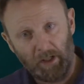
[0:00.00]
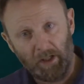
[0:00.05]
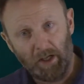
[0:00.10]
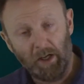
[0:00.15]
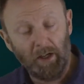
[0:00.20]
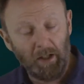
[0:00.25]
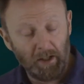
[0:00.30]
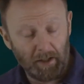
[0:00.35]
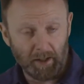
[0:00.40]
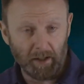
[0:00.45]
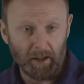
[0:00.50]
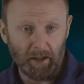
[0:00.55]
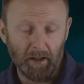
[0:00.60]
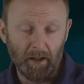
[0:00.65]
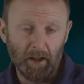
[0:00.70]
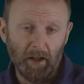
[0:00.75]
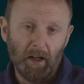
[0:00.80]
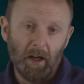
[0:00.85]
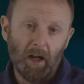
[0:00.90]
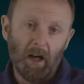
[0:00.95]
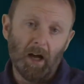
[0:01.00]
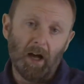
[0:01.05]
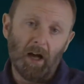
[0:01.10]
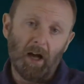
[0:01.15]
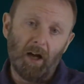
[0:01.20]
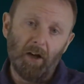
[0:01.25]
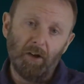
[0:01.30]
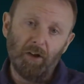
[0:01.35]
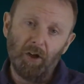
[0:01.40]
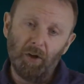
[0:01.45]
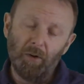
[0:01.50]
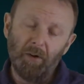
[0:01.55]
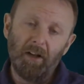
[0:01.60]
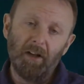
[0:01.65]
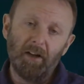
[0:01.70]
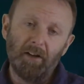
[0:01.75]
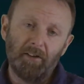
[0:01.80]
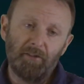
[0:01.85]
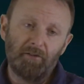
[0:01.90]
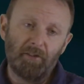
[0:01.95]
earlier,
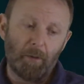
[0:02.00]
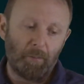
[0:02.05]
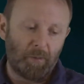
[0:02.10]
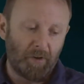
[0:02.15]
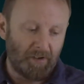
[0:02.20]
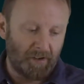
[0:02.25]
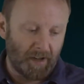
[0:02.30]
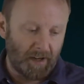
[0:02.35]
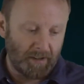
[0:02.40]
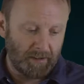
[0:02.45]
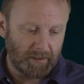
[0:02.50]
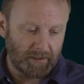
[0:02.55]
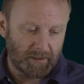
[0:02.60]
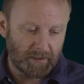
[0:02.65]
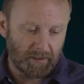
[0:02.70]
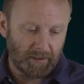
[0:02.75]
unions represent